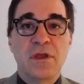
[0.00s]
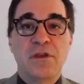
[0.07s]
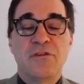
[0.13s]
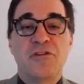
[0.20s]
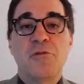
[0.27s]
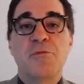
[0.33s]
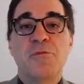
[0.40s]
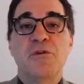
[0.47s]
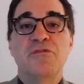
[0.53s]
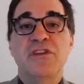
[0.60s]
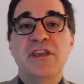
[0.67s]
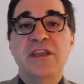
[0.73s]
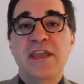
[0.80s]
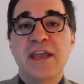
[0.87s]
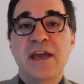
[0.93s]

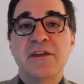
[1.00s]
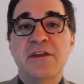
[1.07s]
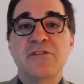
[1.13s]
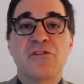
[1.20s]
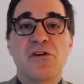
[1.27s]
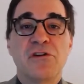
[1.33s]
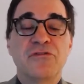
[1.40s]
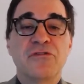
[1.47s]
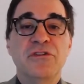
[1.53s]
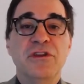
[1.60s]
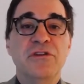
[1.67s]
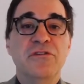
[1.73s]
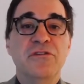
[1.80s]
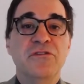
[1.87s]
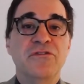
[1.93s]
Topotecan is also
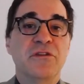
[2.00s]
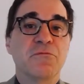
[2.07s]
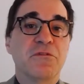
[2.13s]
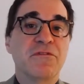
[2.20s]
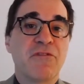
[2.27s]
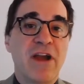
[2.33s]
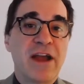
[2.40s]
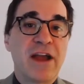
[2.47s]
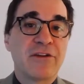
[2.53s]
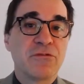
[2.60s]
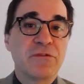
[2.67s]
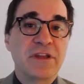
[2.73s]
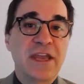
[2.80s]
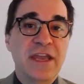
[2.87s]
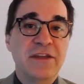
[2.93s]
used in
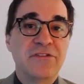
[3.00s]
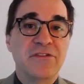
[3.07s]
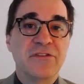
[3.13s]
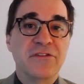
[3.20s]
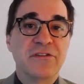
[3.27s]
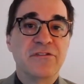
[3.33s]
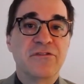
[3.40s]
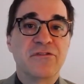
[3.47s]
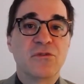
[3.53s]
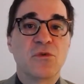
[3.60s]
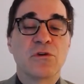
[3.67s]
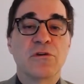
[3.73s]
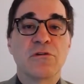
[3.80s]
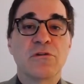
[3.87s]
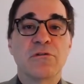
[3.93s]
refractory cases
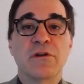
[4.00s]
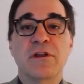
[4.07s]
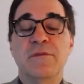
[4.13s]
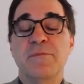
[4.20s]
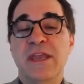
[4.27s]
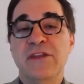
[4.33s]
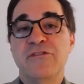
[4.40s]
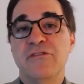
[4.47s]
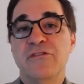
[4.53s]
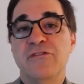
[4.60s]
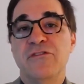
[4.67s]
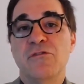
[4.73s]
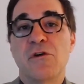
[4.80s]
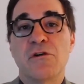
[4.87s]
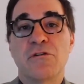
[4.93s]
or in
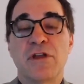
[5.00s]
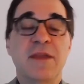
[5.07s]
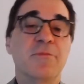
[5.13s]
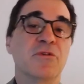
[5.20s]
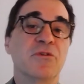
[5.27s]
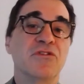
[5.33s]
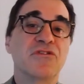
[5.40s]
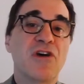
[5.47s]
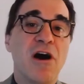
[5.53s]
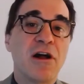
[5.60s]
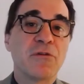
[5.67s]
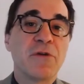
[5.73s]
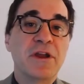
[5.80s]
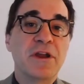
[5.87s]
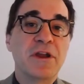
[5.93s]
patients who aren't able to
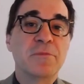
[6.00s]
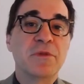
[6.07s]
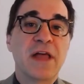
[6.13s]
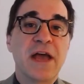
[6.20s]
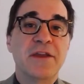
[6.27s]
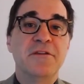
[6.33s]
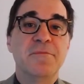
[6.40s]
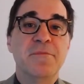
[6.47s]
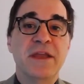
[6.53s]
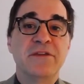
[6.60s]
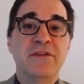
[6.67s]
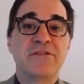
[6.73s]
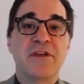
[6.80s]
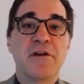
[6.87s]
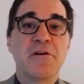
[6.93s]
tolerate a
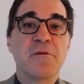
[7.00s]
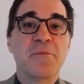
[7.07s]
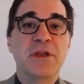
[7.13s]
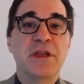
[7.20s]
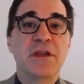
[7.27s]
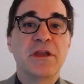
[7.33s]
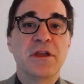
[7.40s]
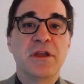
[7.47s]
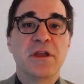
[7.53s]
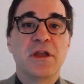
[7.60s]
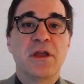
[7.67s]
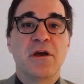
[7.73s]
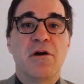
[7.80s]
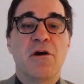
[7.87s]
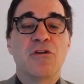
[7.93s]
platinum-based therapy,
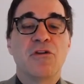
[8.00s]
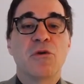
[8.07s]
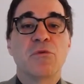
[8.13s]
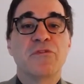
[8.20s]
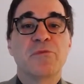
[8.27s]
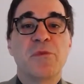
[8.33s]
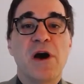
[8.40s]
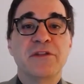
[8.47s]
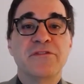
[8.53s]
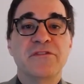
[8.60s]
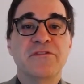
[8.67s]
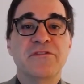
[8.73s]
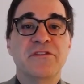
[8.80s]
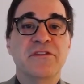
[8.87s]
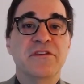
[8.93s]
although
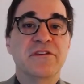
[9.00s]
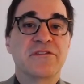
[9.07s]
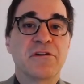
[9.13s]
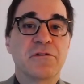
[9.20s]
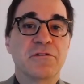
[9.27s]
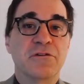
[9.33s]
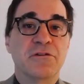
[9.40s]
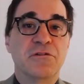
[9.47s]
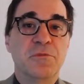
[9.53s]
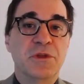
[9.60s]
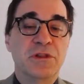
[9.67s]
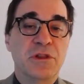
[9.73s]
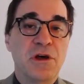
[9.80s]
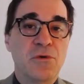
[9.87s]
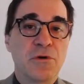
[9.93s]
responses to this are a little
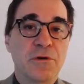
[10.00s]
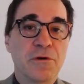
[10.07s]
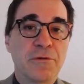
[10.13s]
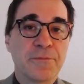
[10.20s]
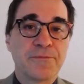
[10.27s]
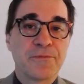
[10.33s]
bit lower.